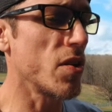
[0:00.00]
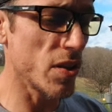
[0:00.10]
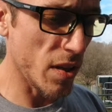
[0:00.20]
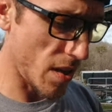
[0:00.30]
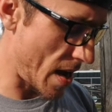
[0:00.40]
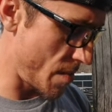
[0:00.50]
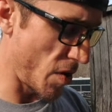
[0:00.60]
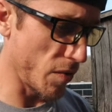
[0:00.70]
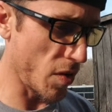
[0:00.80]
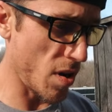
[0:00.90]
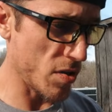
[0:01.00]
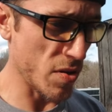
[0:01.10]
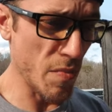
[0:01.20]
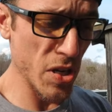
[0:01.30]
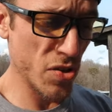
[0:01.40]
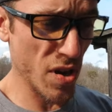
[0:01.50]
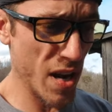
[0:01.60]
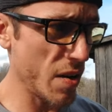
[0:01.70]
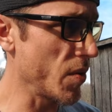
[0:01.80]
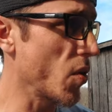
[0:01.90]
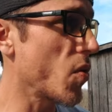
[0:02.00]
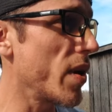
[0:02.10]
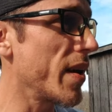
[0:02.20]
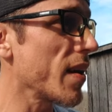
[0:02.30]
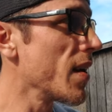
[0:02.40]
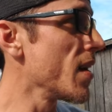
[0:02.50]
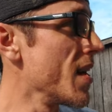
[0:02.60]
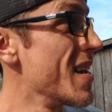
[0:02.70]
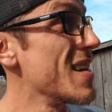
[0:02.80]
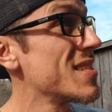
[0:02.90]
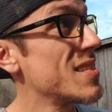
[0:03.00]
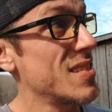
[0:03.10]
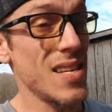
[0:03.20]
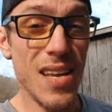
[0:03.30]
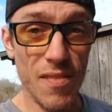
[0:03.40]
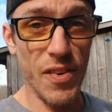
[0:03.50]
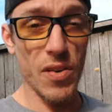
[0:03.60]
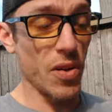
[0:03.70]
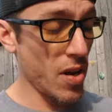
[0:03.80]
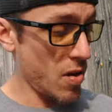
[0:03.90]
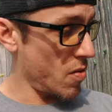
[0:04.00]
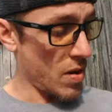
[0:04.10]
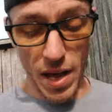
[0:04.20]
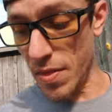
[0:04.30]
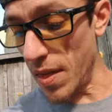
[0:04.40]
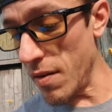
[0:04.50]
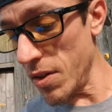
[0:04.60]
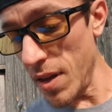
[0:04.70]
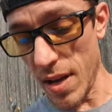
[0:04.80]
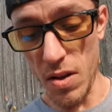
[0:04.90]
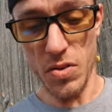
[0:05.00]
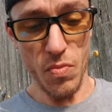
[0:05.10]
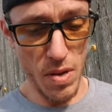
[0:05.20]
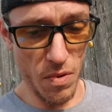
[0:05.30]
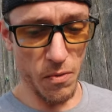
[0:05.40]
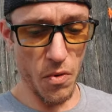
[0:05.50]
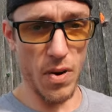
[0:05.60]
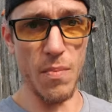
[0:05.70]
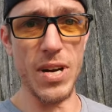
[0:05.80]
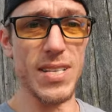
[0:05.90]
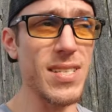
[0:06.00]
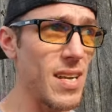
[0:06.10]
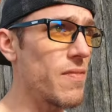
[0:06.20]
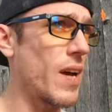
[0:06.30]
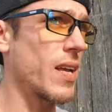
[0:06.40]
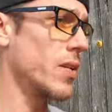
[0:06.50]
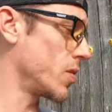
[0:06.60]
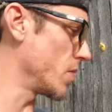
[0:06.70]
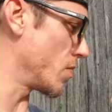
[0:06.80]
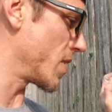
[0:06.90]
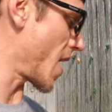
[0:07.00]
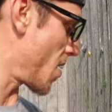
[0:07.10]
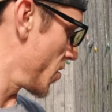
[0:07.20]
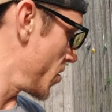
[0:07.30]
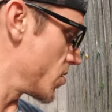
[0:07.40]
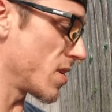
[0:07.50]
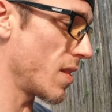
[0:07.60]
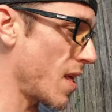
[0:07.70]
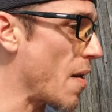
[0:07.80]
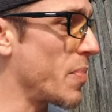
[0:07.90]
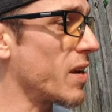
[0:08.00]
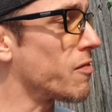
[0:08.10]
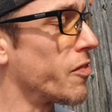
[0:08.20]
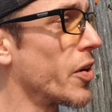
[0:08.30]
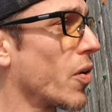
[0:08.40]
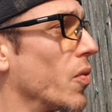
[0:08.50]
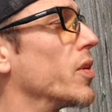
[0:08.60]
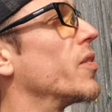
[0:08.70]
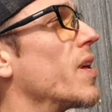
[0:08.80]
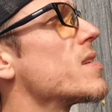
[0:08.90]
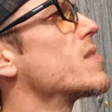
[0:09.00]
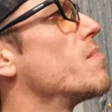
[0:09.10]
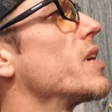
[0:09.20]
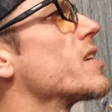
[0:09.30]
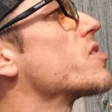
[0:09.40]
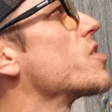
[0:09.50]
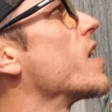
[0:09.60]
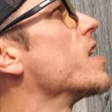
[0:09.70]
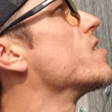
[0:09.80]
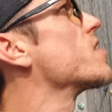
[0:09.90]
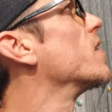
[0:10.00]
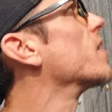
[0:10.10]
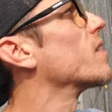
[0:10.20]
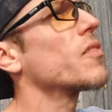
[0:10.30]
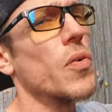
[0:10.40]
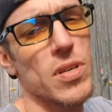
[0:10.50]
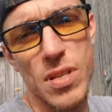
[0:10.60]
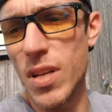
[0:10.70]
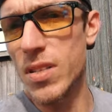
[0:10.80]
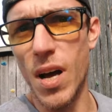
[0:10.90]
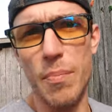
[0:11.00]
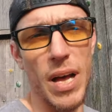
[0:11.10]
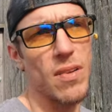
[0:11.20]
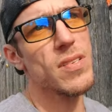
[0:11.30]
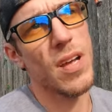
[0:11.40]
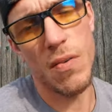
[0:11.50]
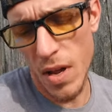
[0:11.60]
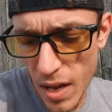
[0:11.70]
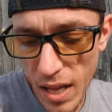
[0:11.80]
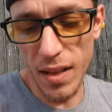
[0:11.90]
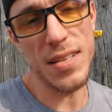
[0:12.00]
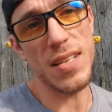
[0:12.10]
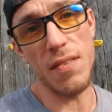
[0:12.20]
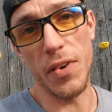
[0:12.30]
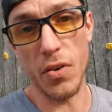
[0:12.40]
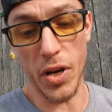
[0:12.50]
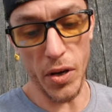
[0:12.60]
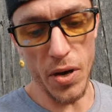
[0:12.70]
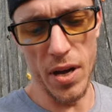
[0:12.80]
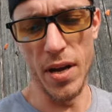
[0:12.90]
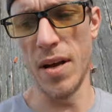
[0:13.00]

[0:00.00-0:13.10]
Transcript: a good climb overall. So I'm gonna try it real quick, see if it'll go. I, everything else went before. I'm gonna see if I can do it without using that big foothold though. That's the biggest change. And then of course the top out. So let's see if it'll go.